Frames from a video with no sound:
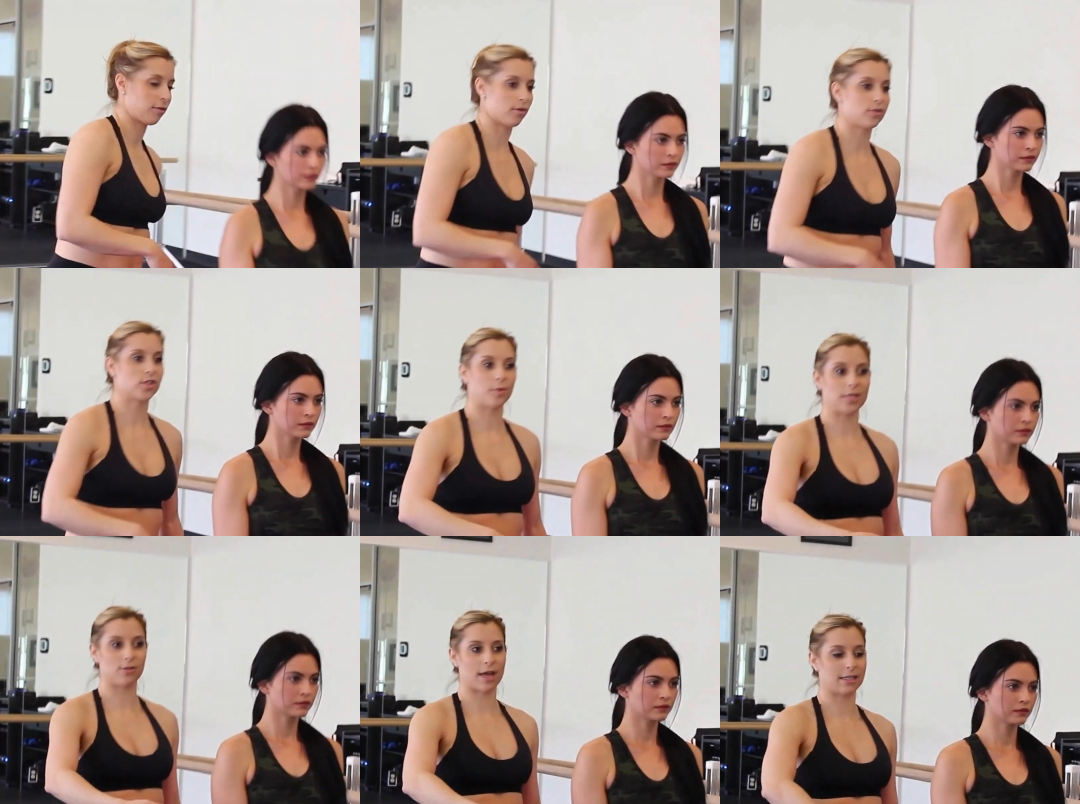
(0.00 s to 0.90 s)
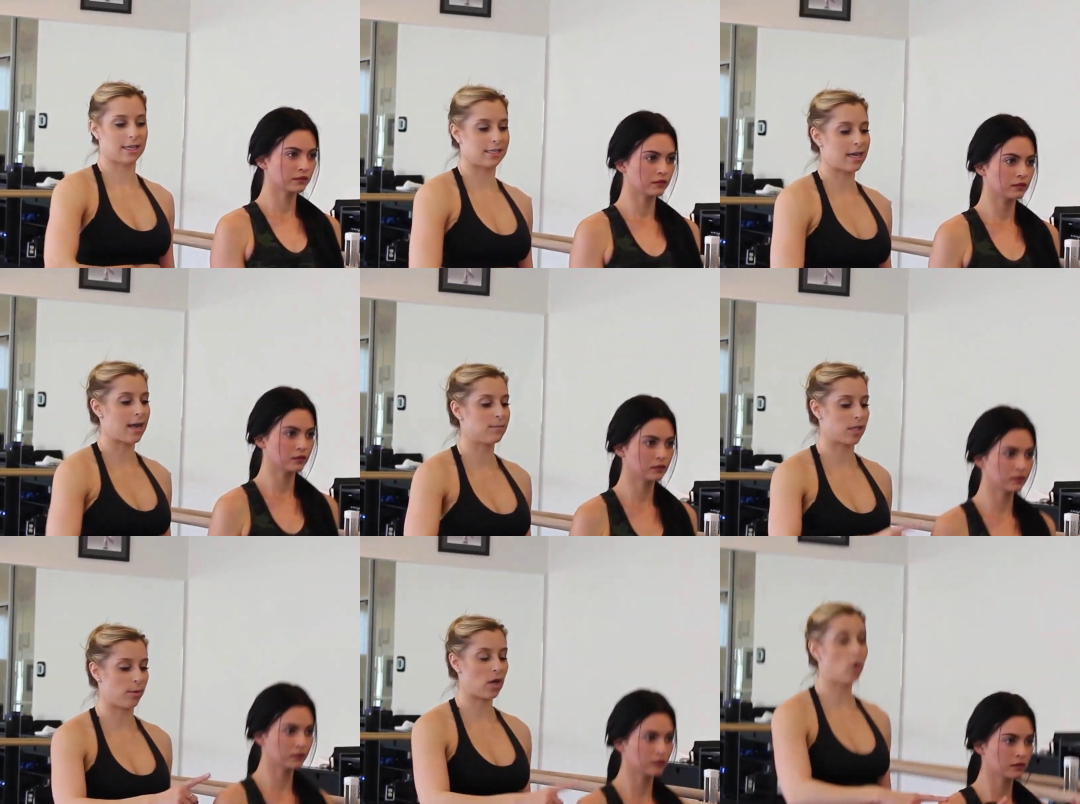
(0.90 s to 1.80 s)
Speaker 1: through. So we do that 10 times,
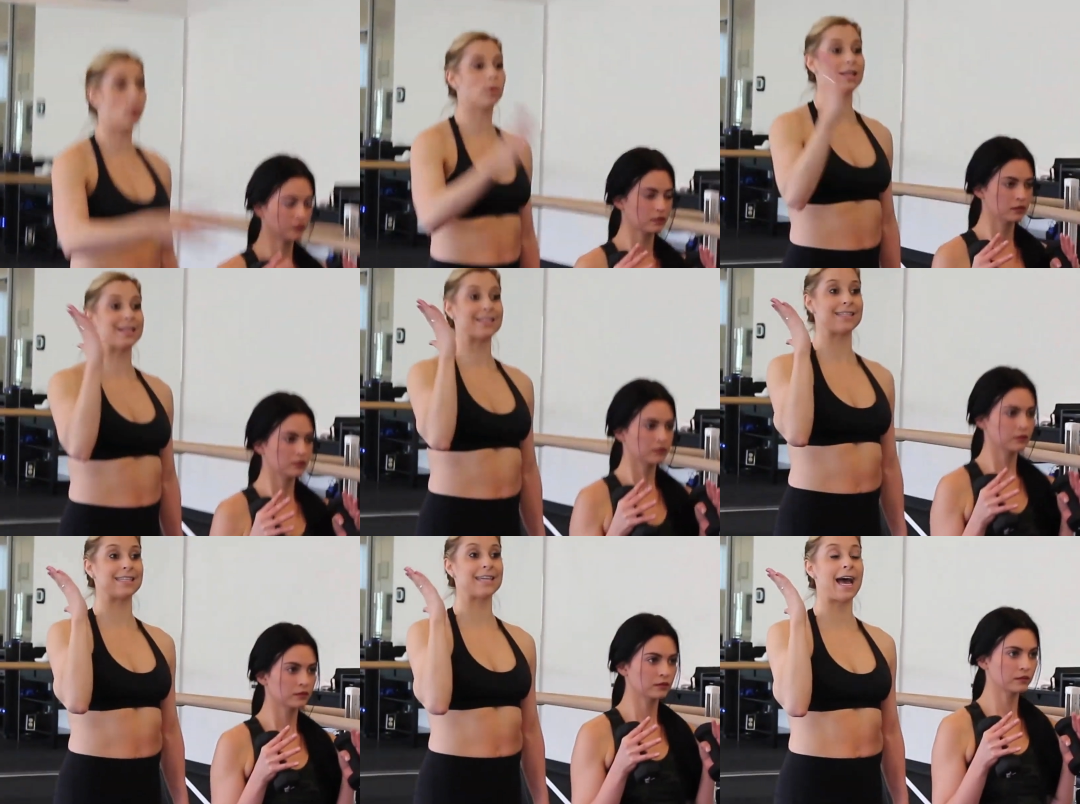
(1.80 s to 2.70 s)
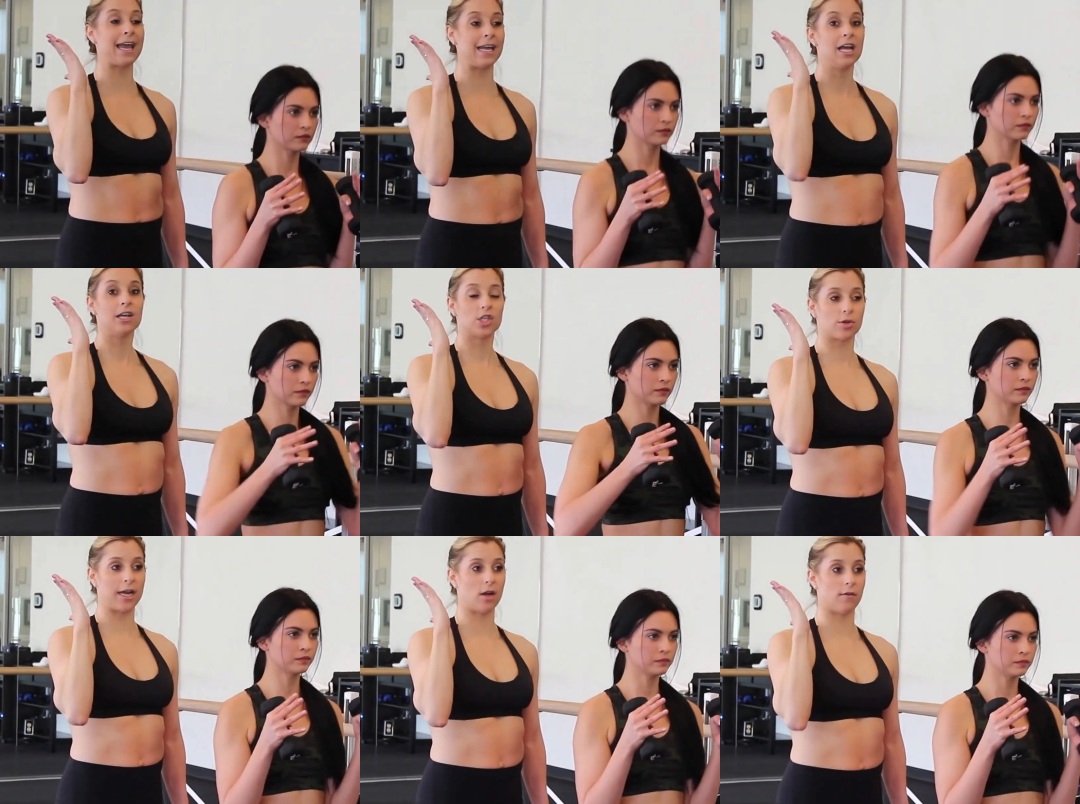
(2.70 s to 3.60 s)
then we hold, and this is a tight,
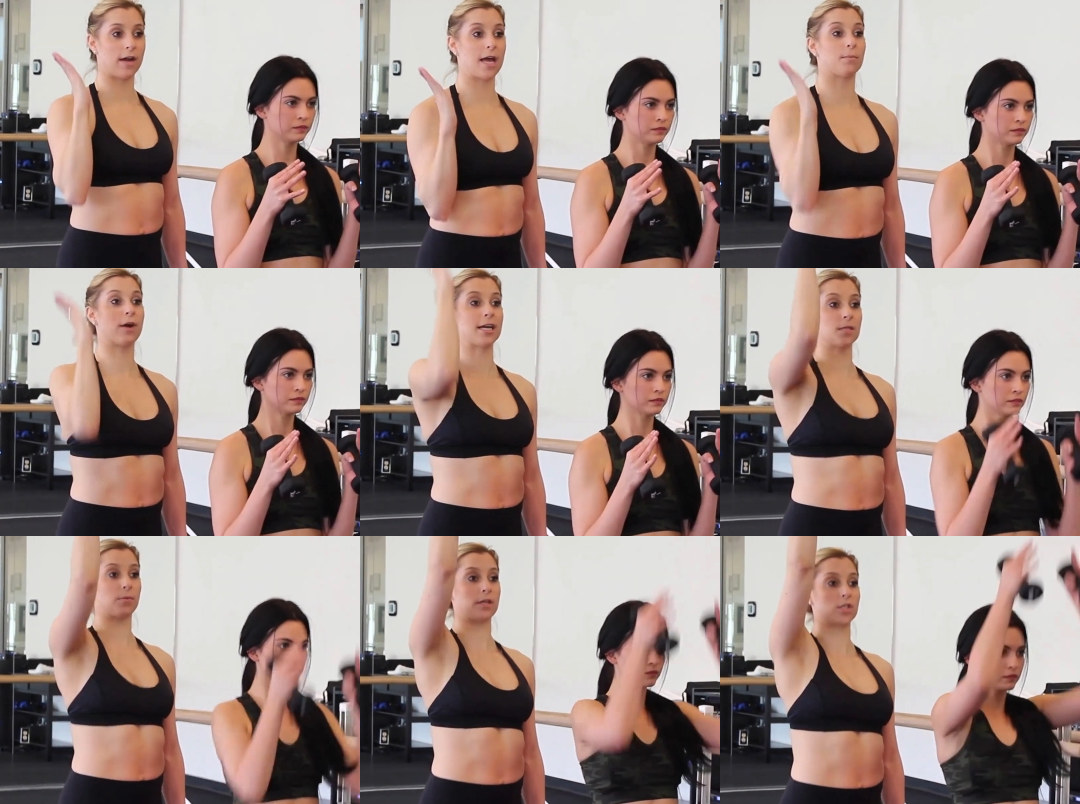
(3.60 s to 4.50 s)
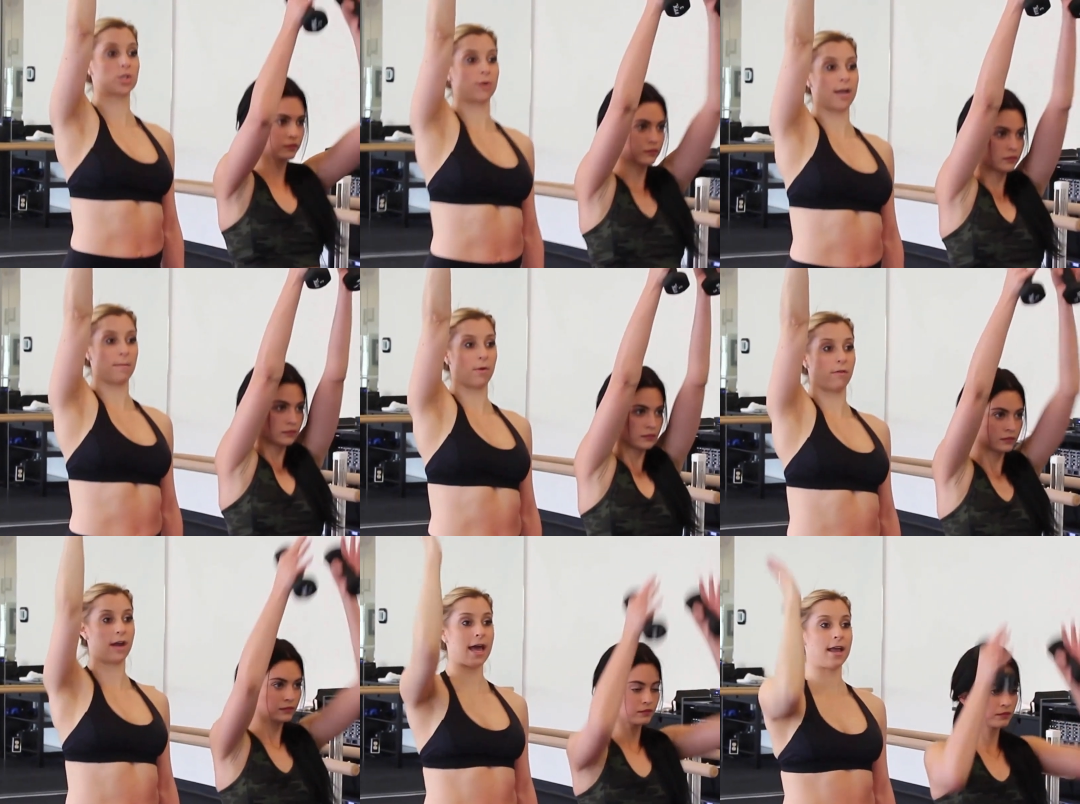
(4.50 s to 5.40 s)
straight overhead press. Press straight up
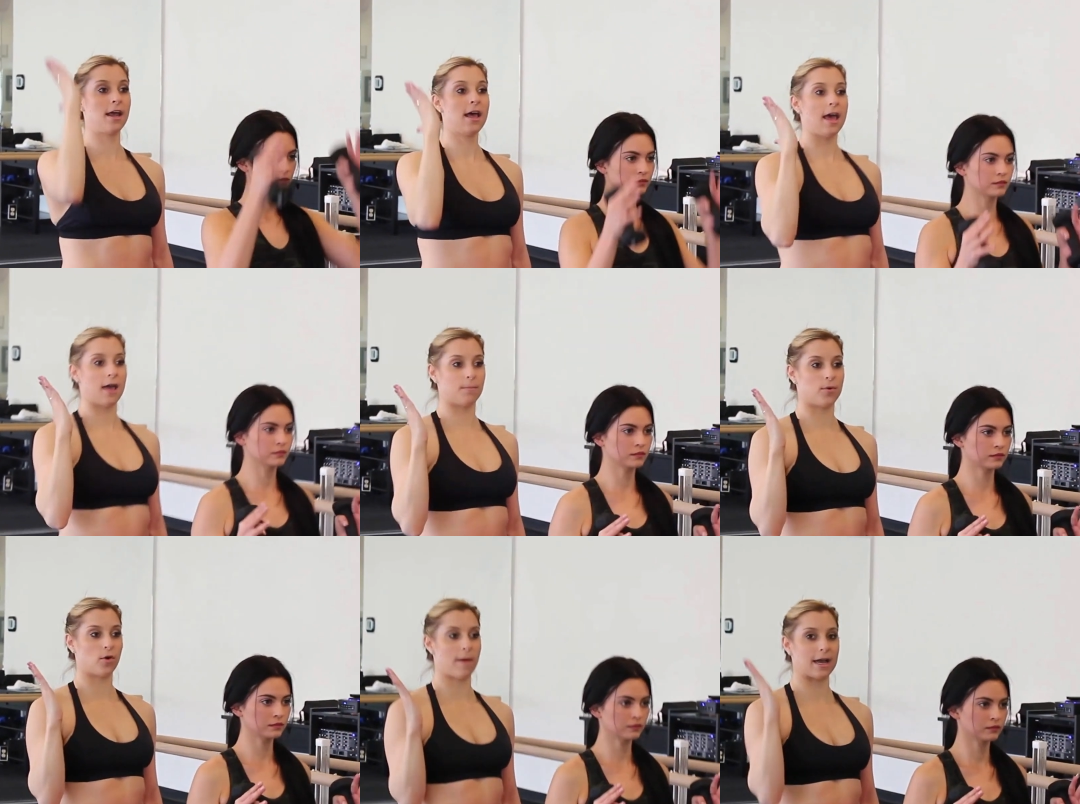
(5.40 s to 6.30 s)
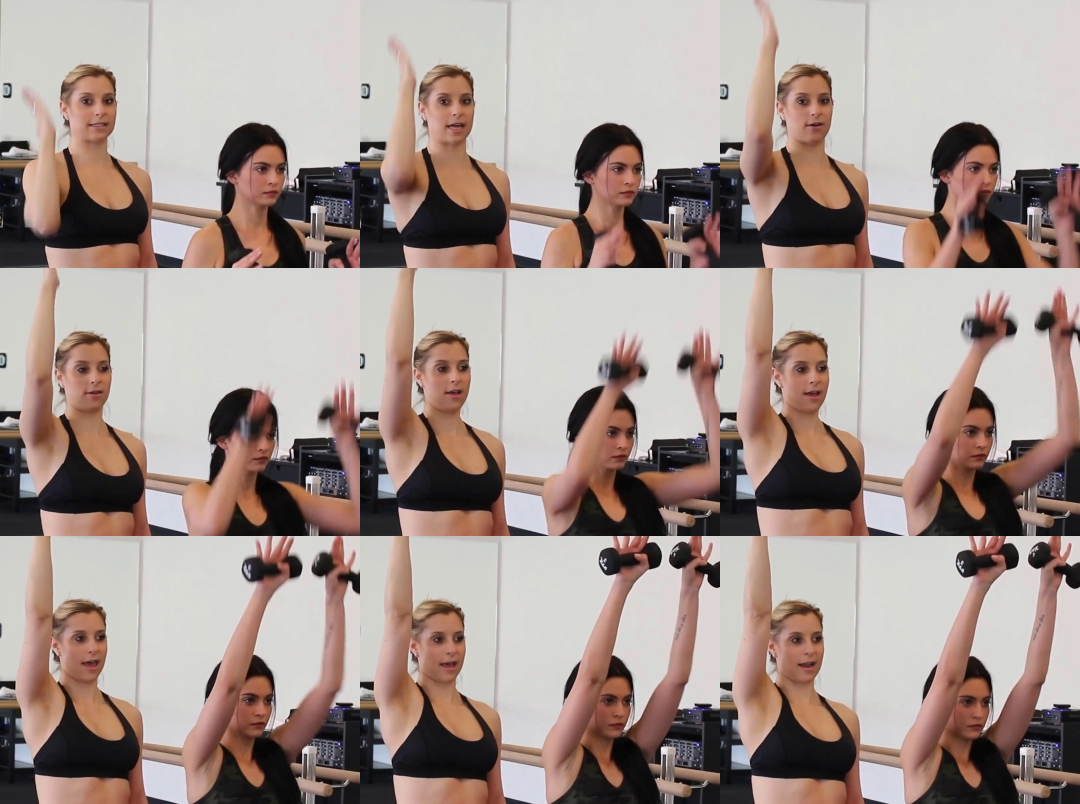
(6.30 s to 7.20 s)
overhead and pull back down
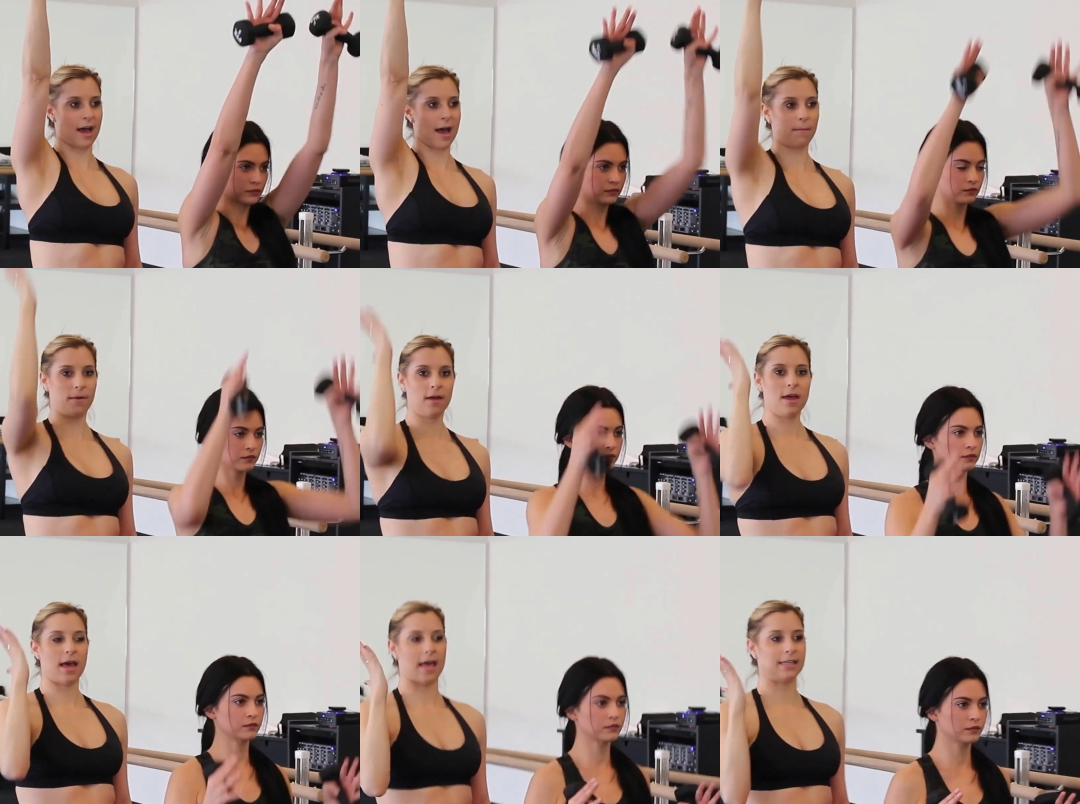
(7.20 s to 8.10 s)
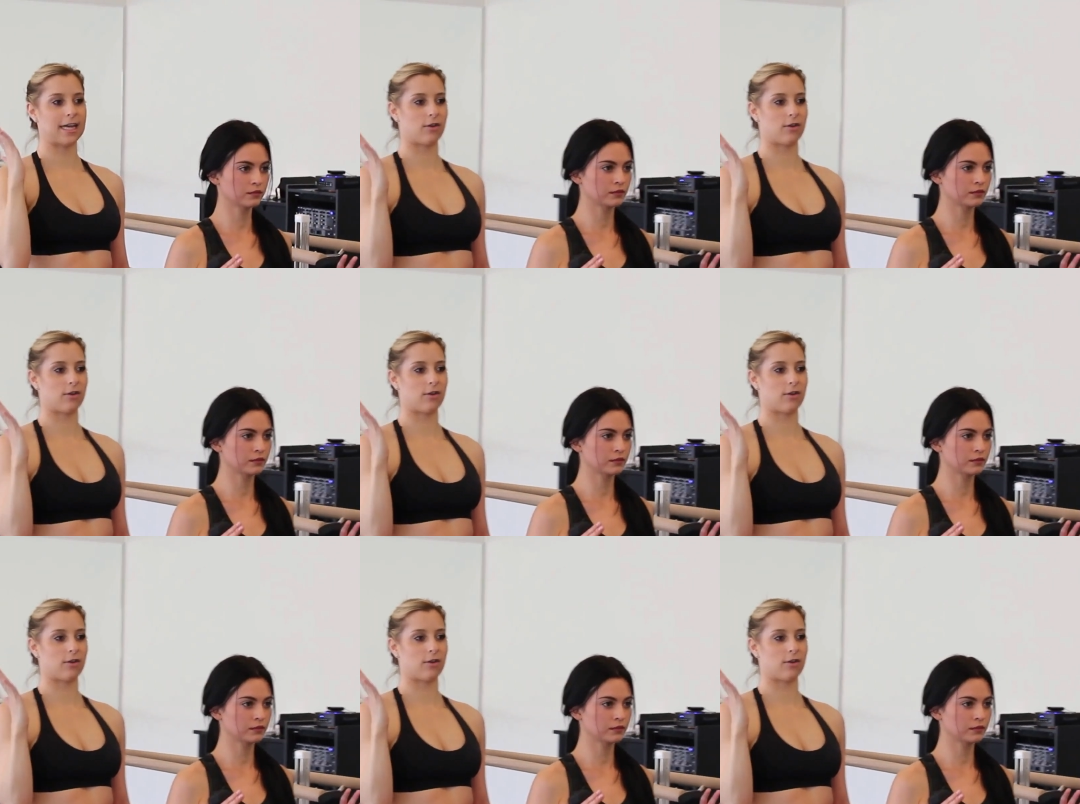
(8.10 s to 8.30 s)
and up. And